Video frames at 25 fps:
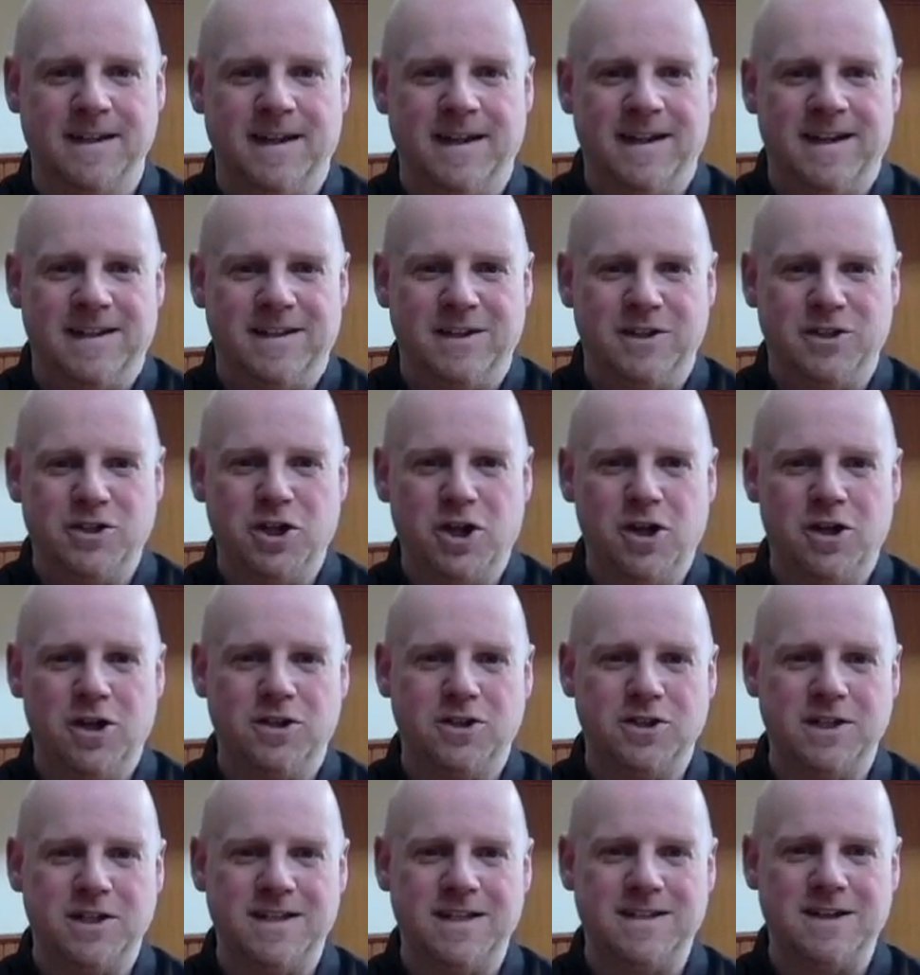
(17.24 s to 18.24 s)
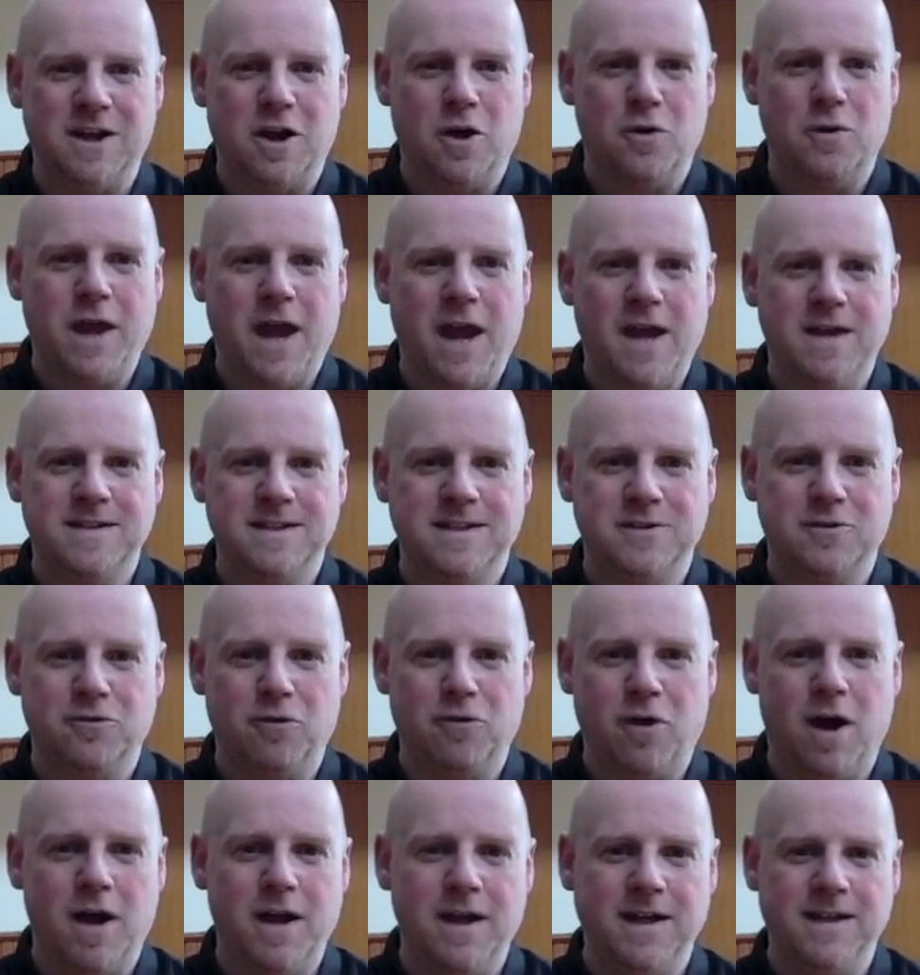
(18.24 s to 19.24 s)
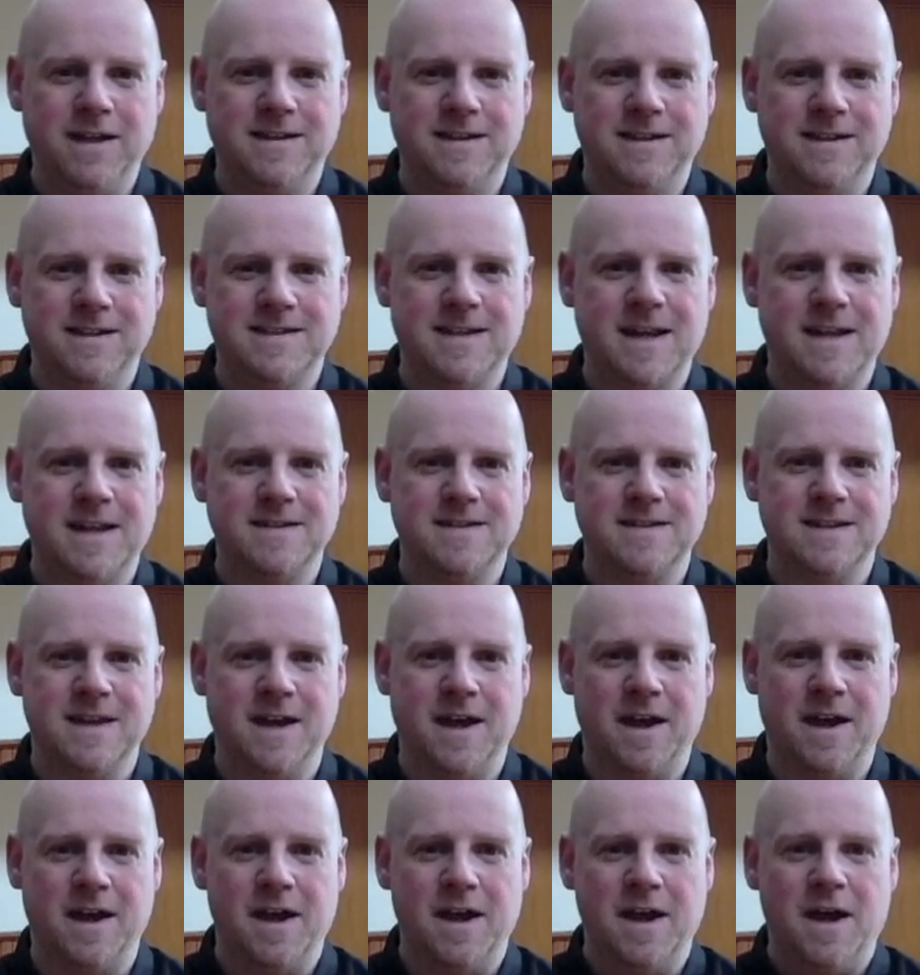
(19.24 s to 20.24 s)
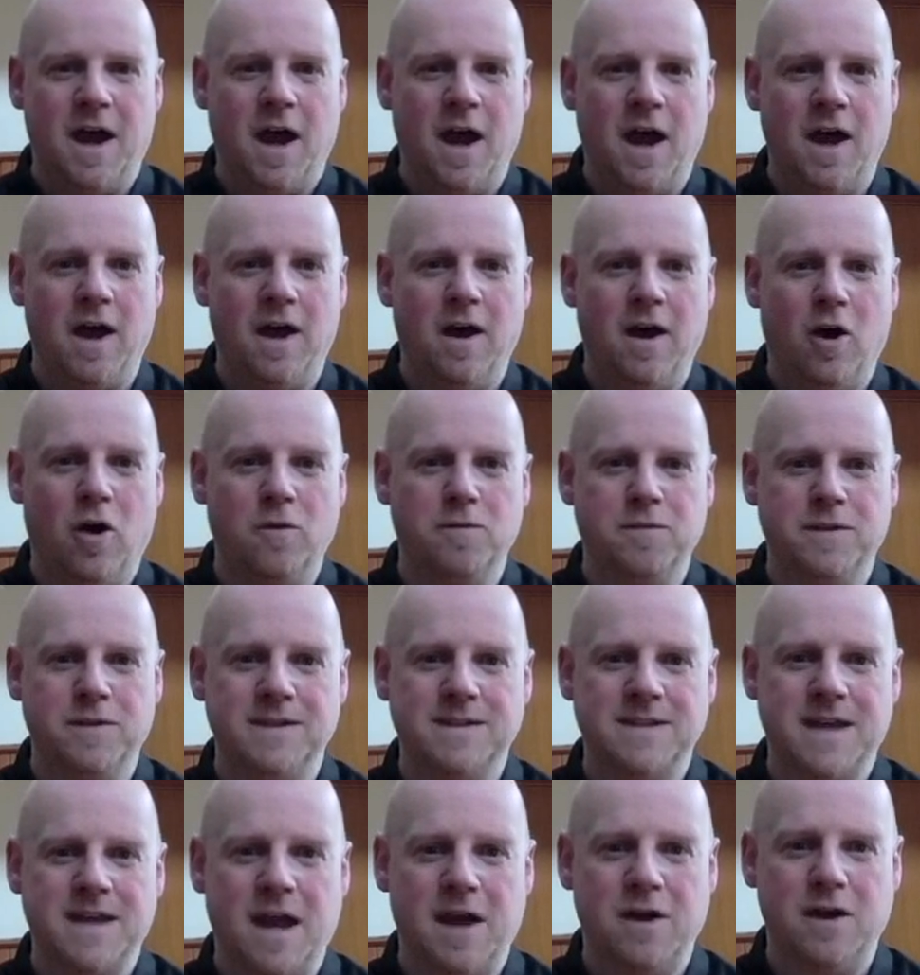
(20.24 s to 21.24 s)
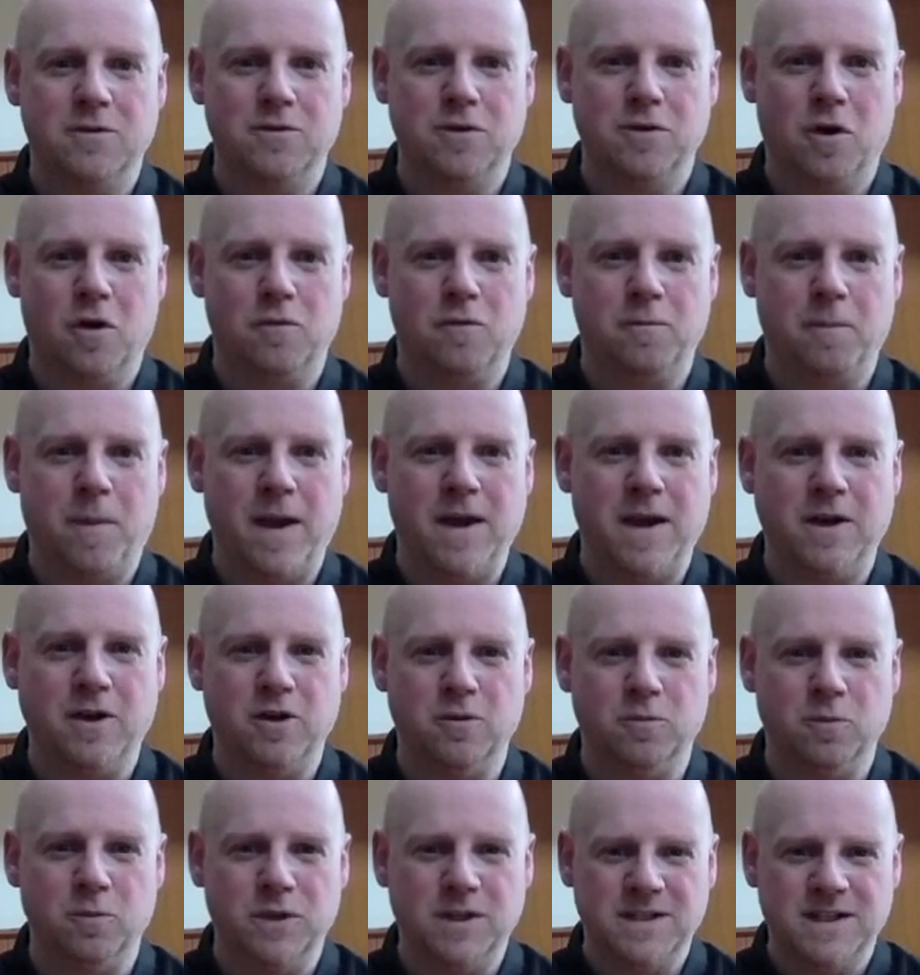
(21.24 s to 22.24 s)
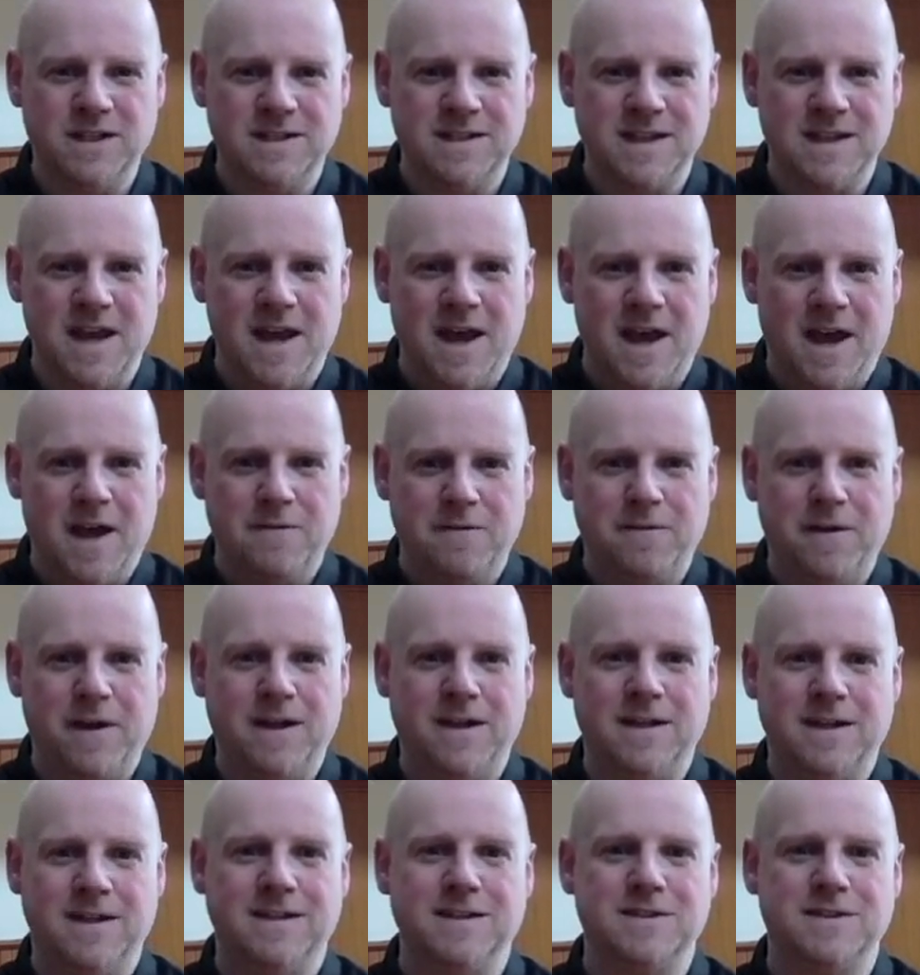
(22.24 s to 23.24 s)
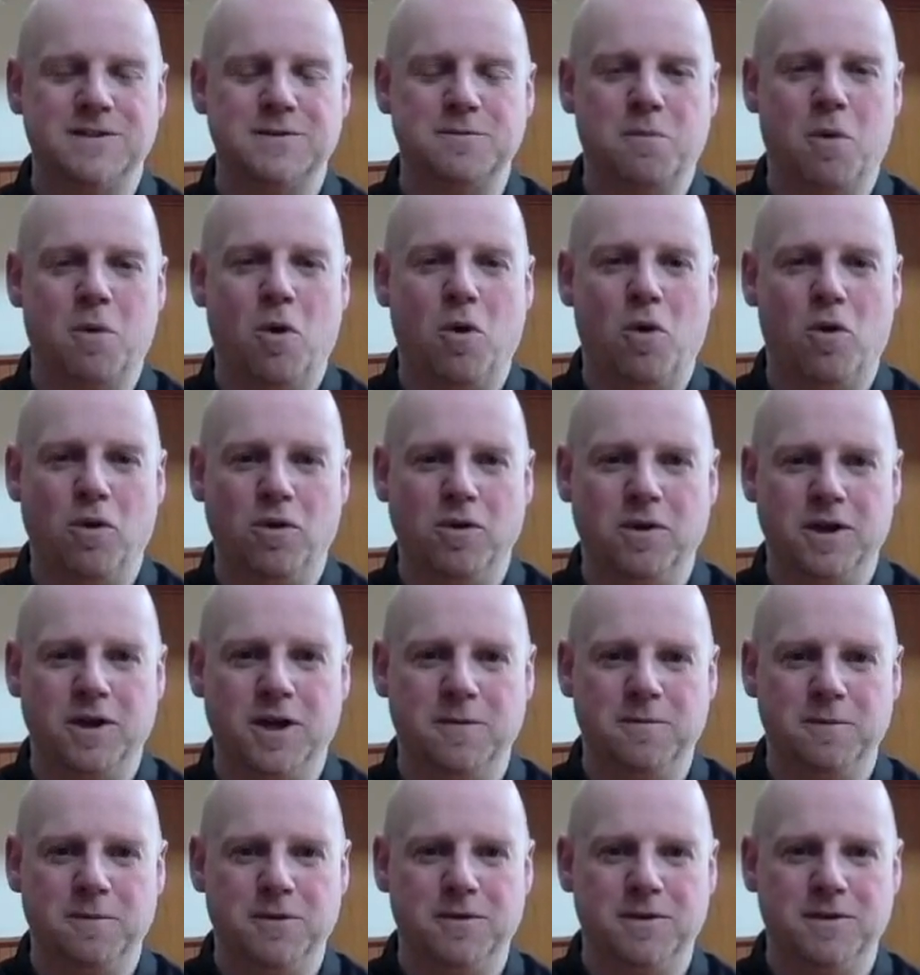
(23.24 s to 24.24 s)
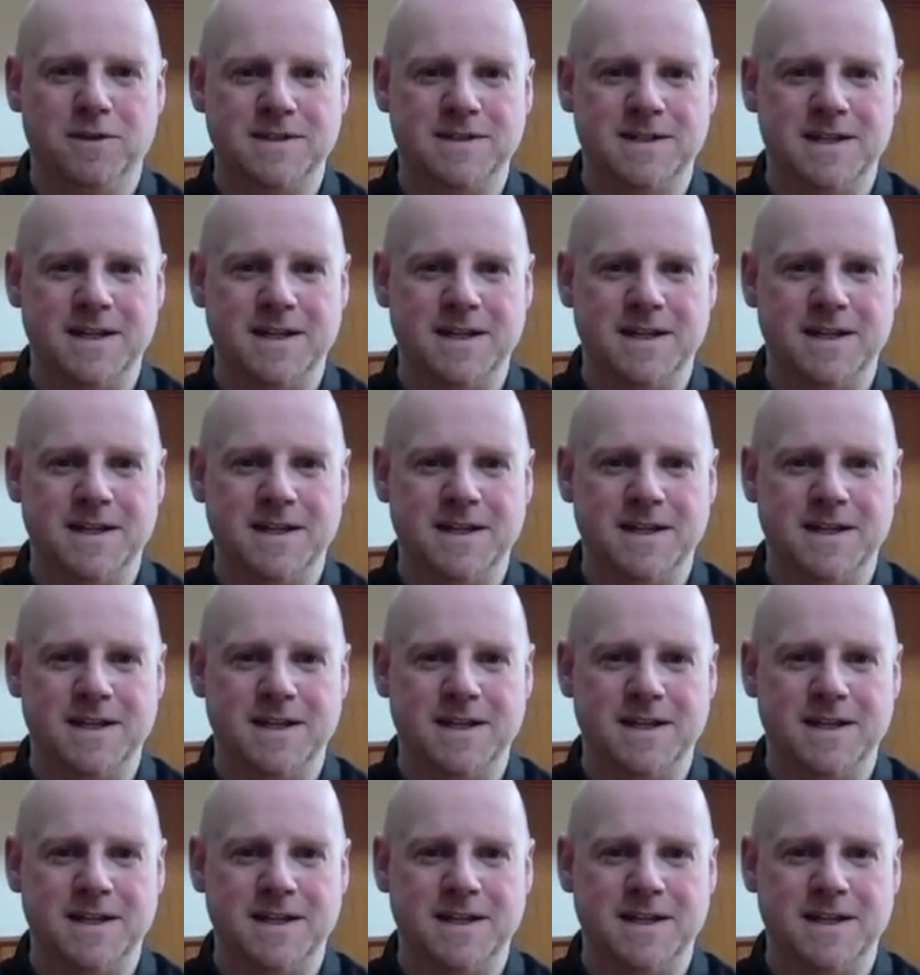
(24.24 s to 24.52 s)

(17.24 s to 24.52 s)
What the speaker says: The church is located right in the centre of the town of Bacup, which is a fairly small community.